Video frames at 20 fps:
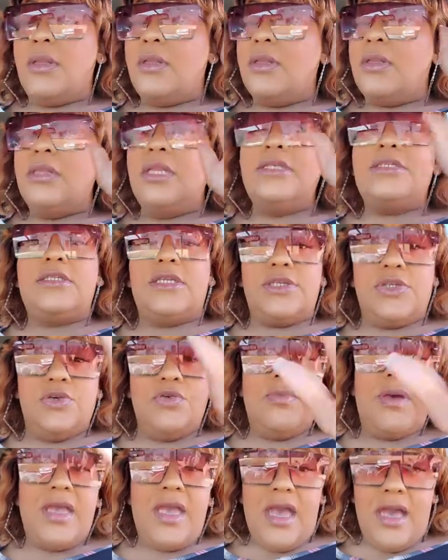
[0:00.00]
Listen, you
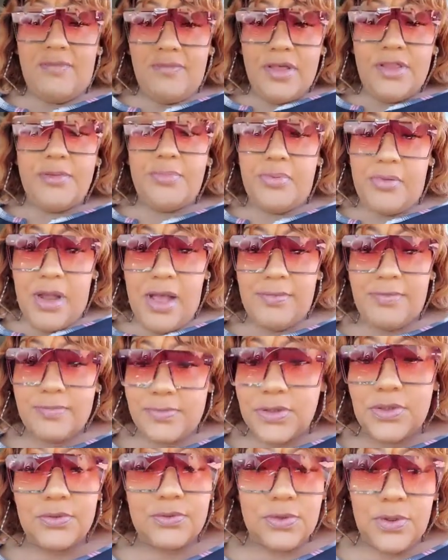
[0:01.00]
may have other problems,
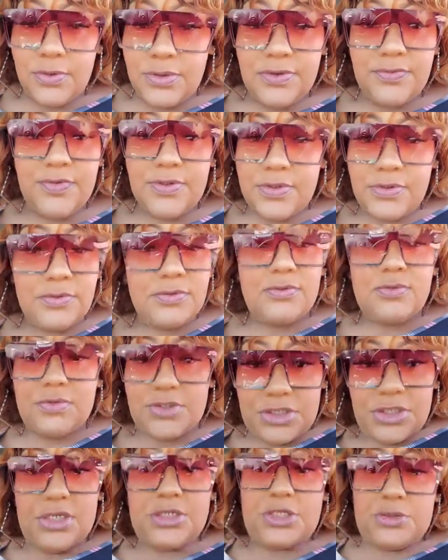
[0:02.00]
so don't even
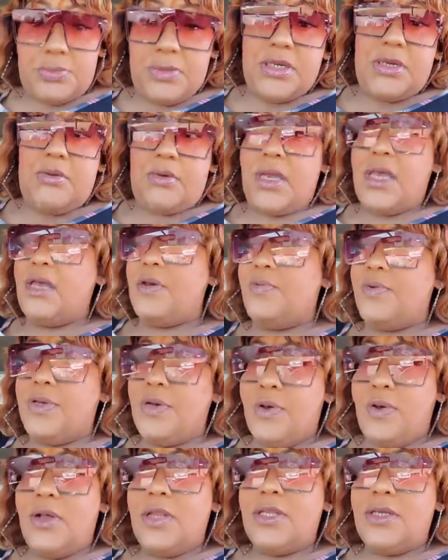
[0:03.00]
judge me, okay? We
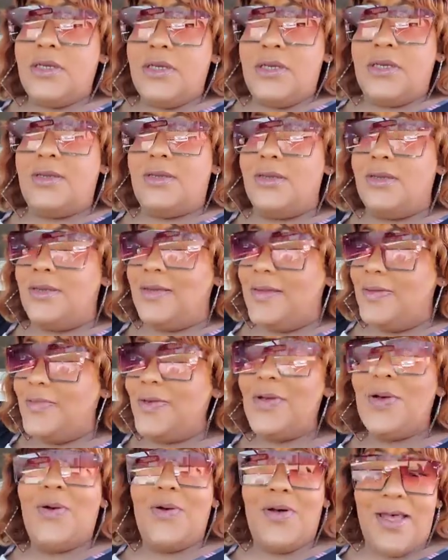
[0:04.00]
all
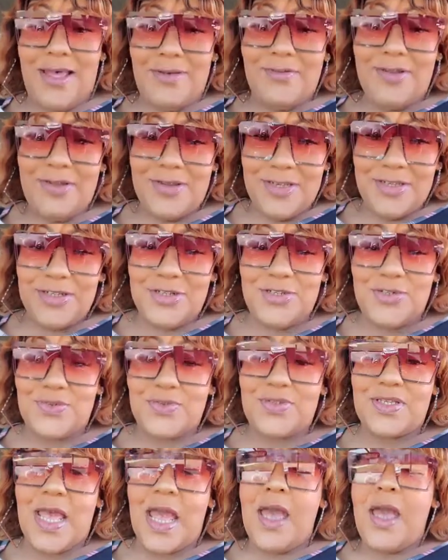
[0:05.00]
have our
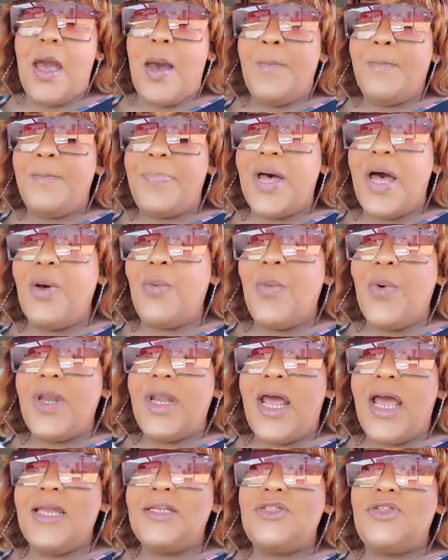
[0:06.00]
issues. But when
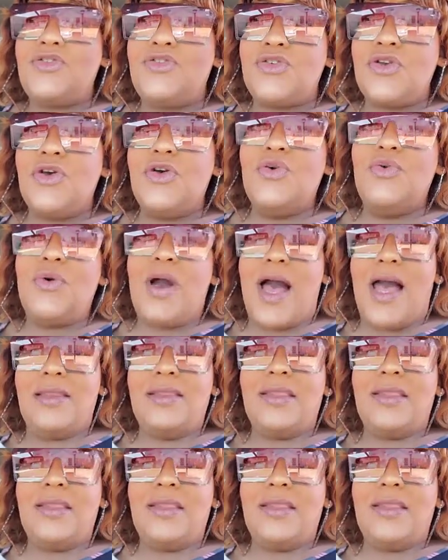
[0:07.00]
I do, I